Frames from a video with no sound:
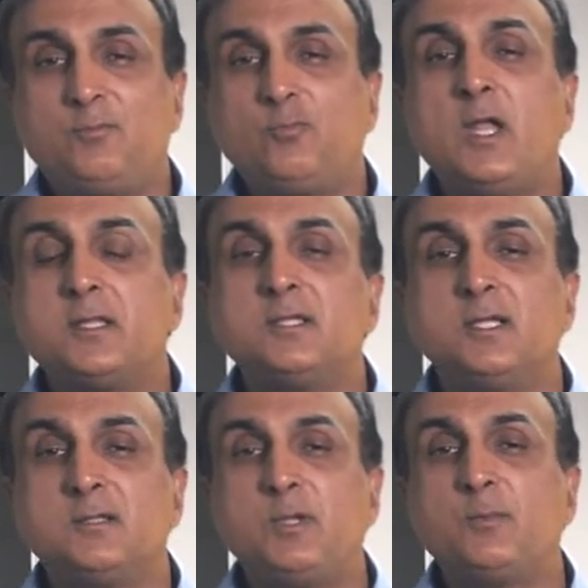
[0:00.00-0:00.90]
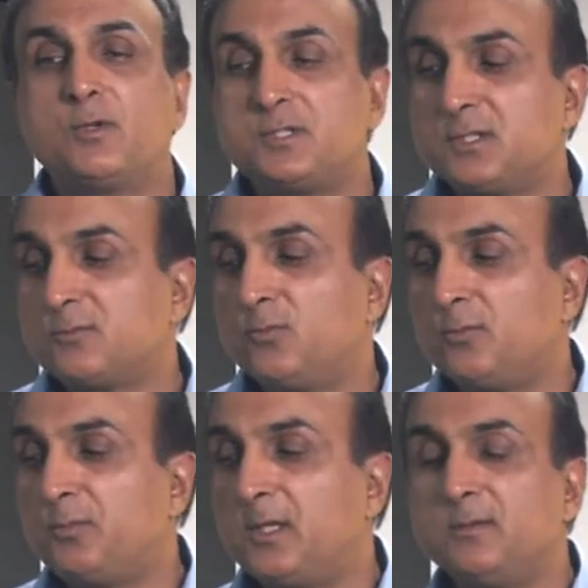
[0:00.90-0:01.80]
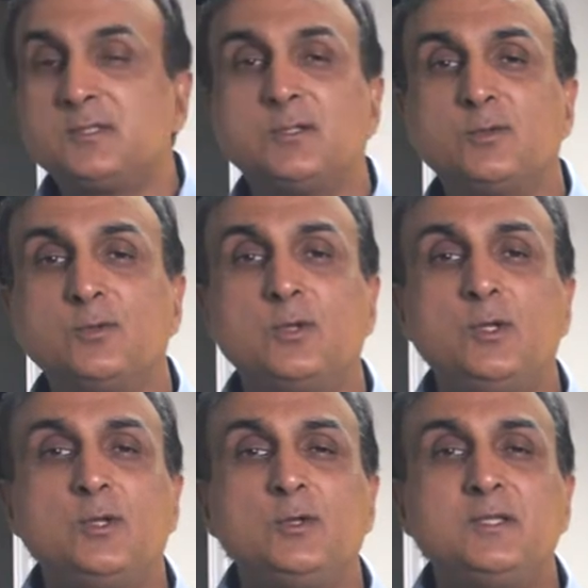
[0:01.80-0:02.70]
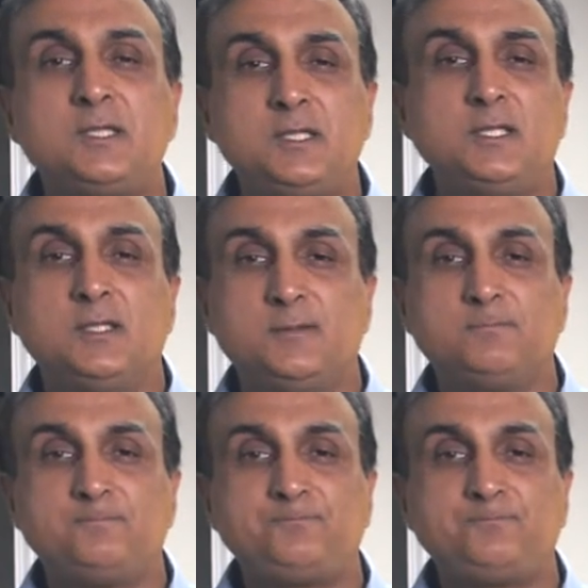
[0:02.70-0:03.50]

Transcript: resonate. People just won't be able to see it.